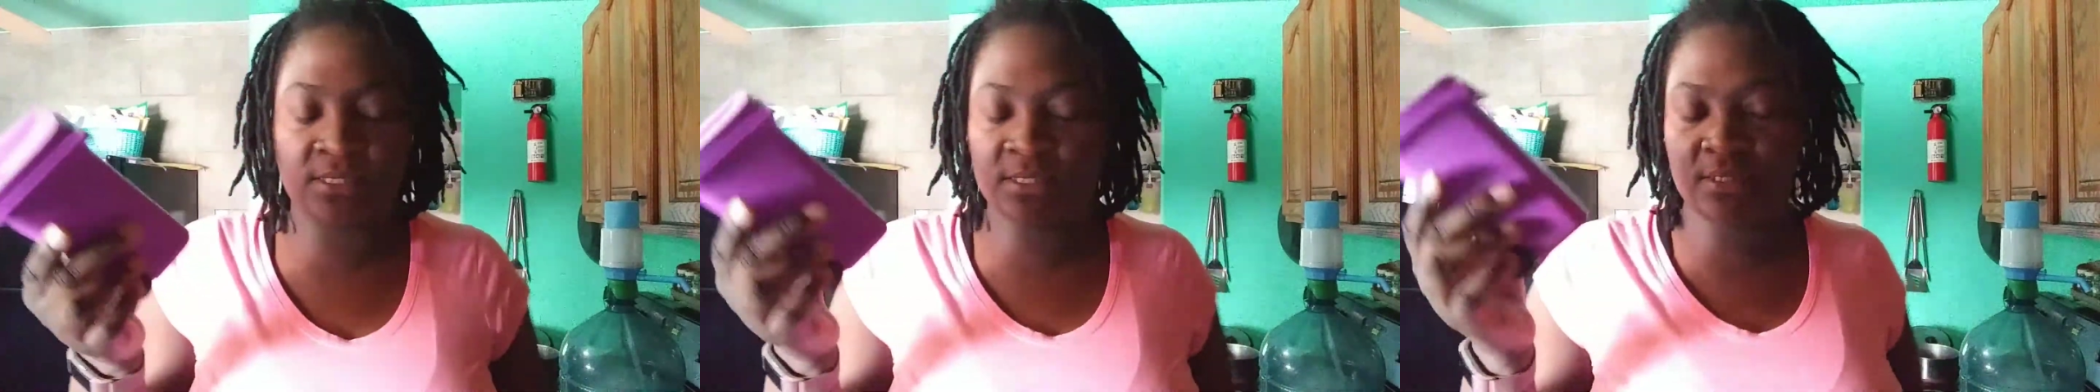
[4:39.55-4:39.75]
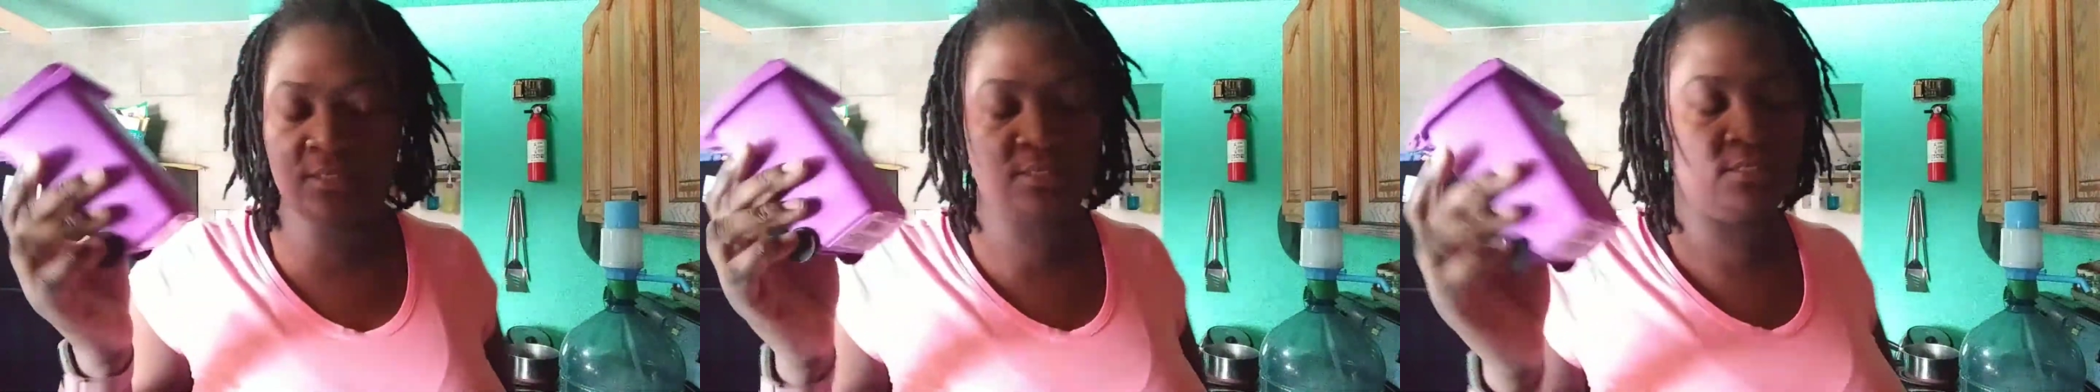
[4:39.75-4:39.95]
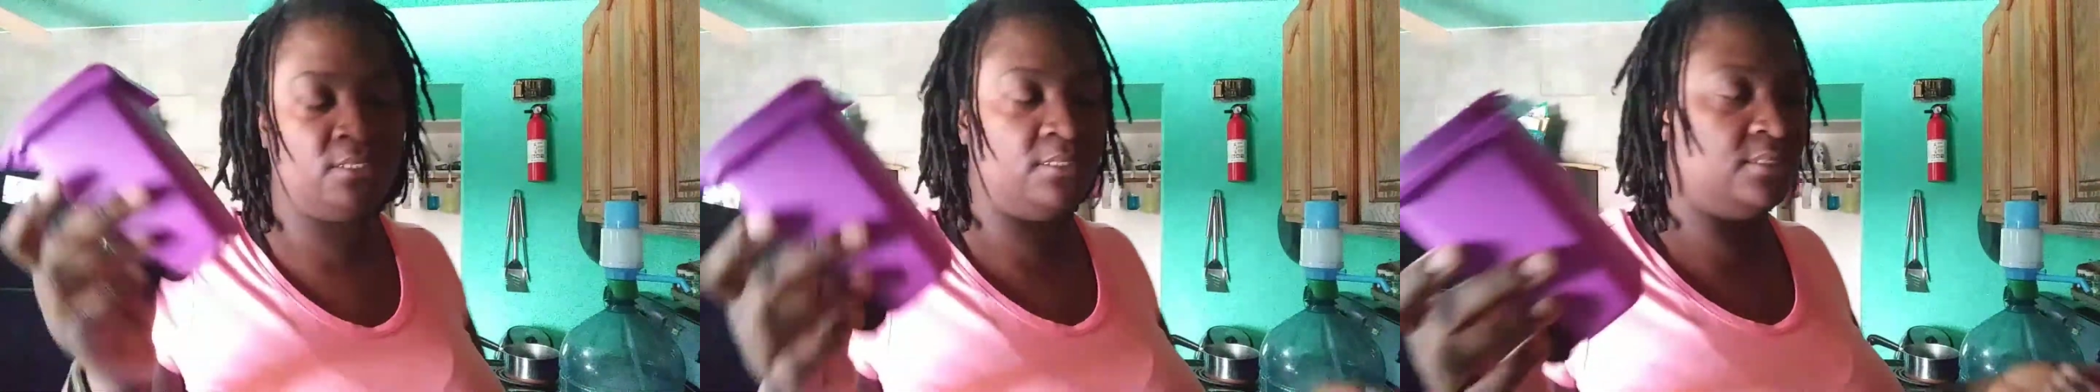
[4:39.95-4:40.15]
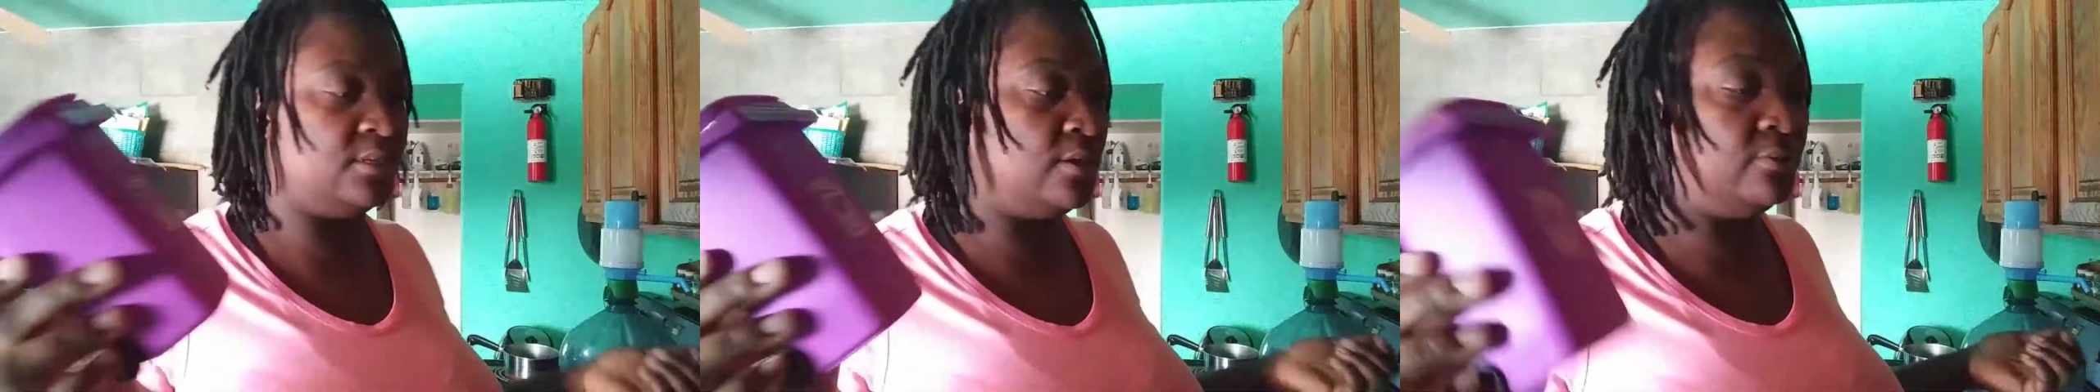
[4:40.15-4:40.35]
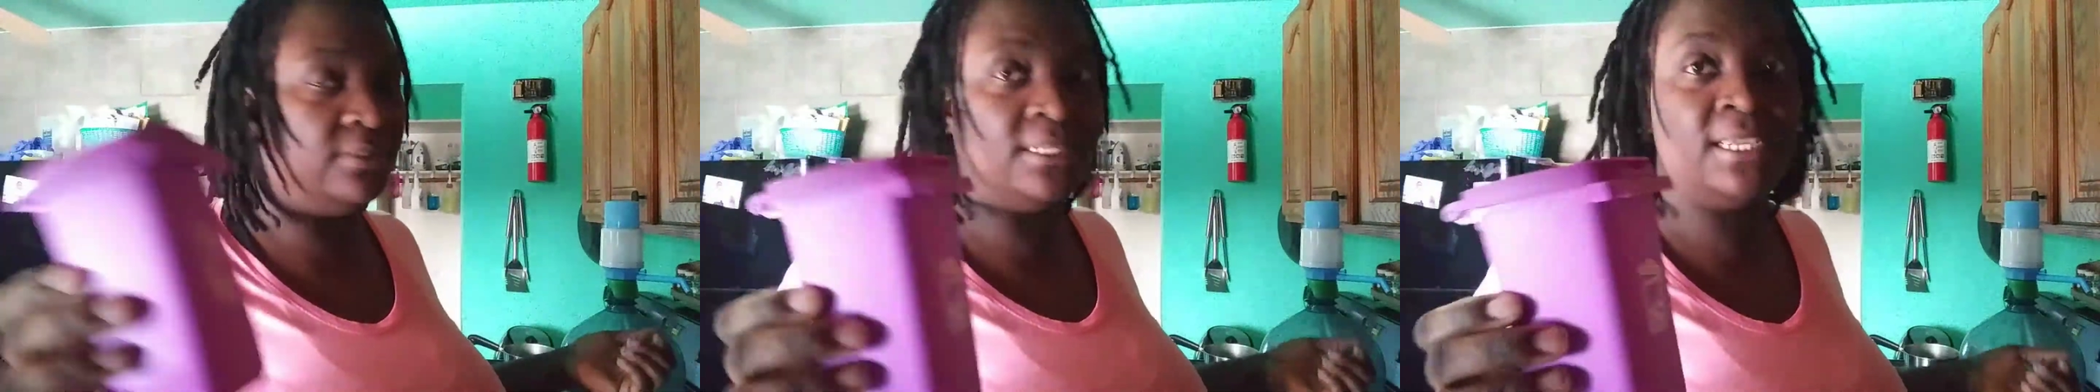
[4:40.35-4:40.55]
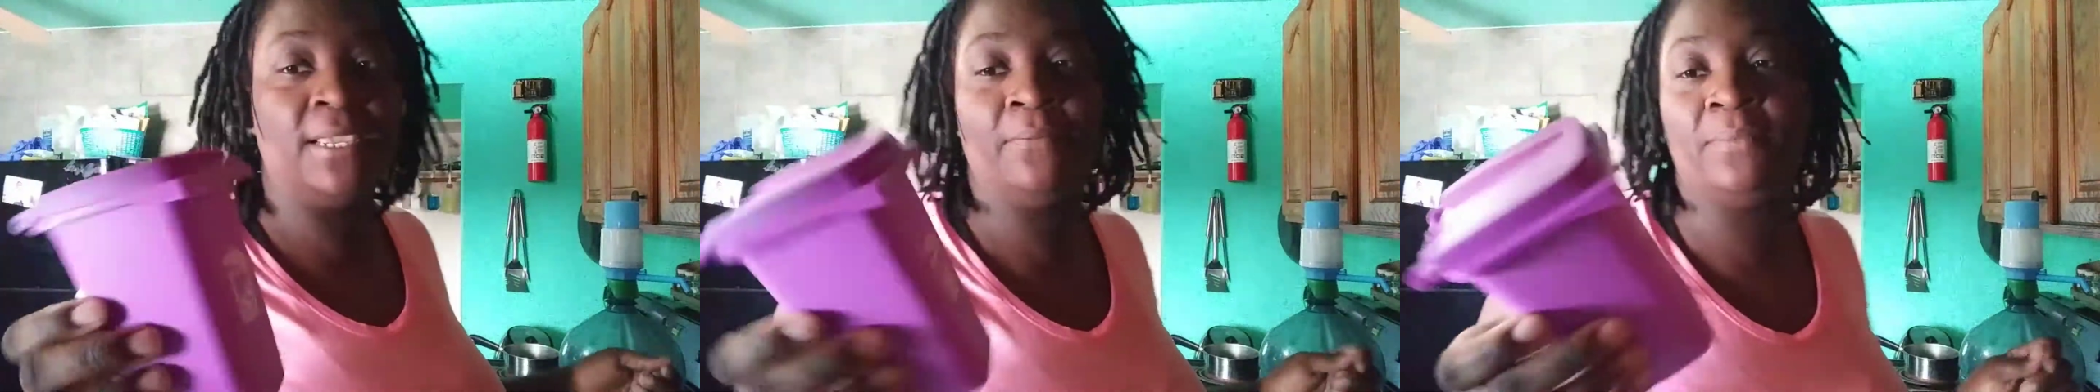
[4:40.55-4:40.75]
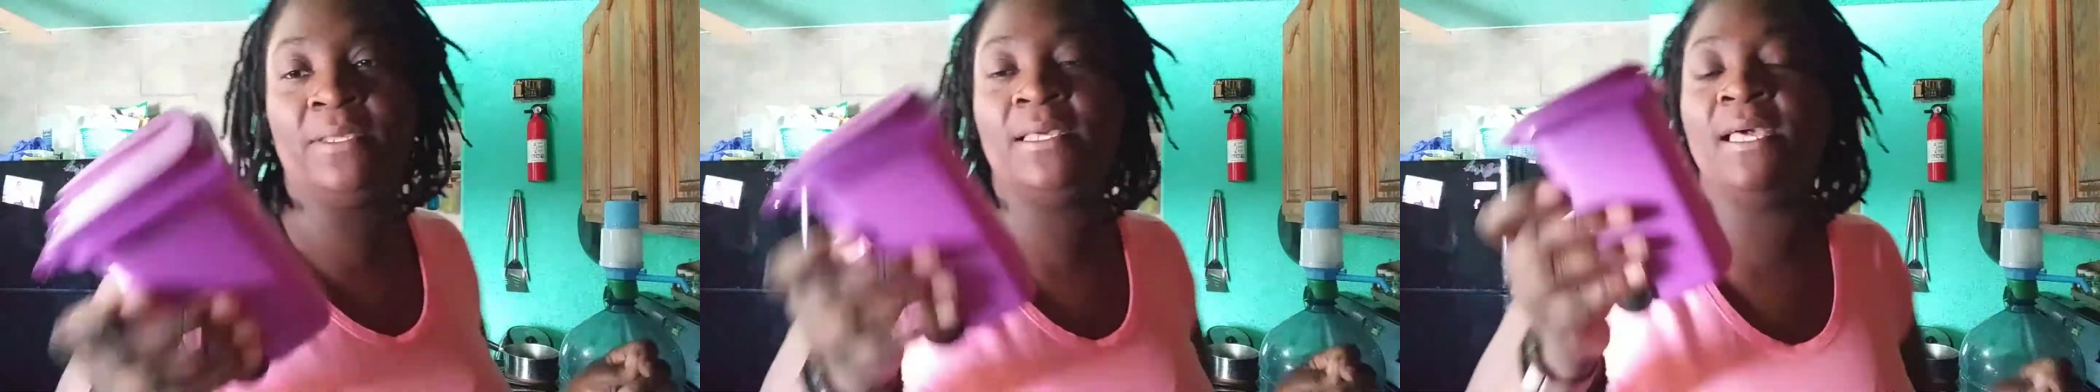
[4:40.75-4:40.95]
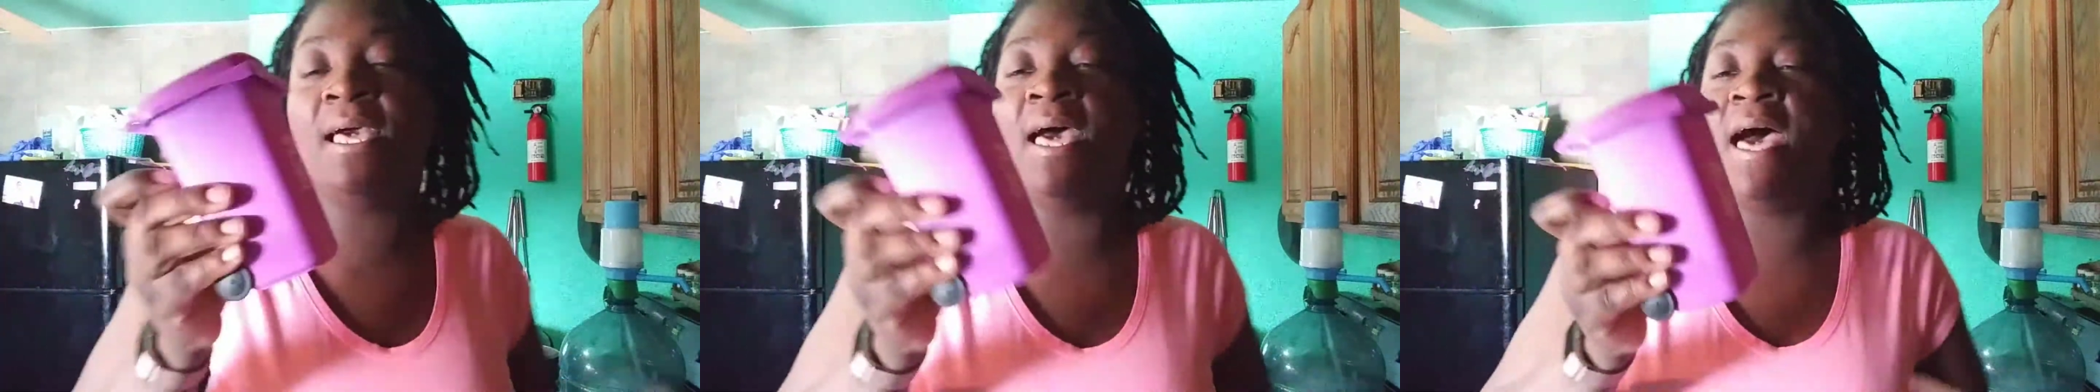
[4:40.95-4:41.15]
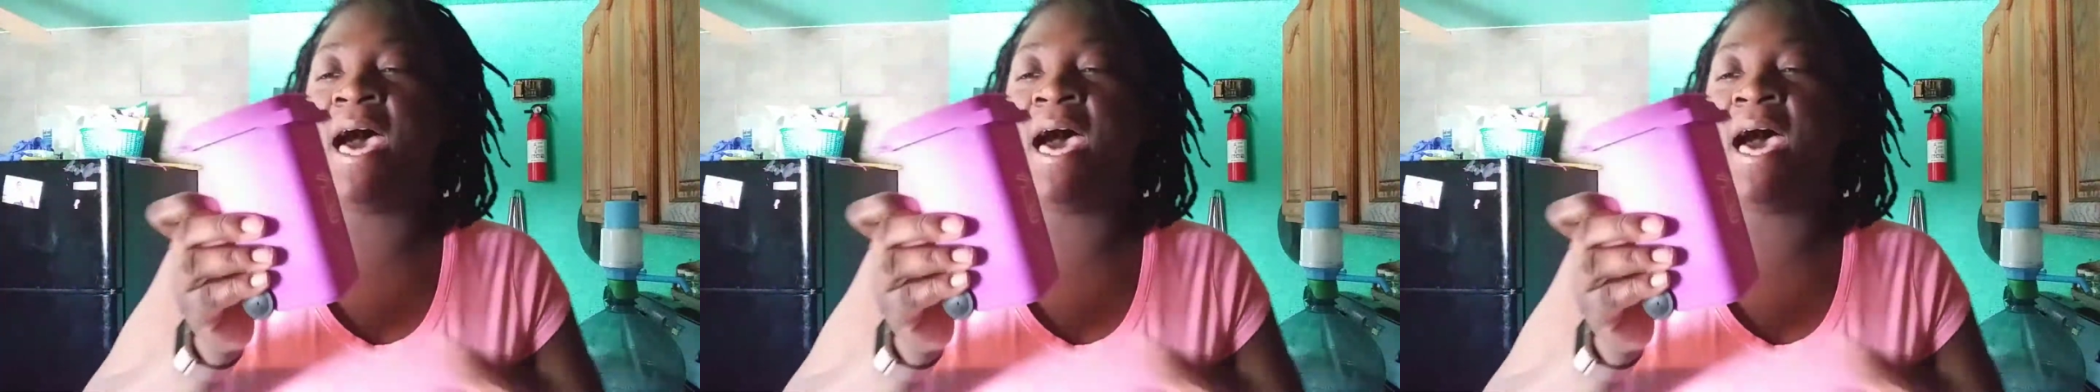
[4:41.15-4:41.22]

just don't need, but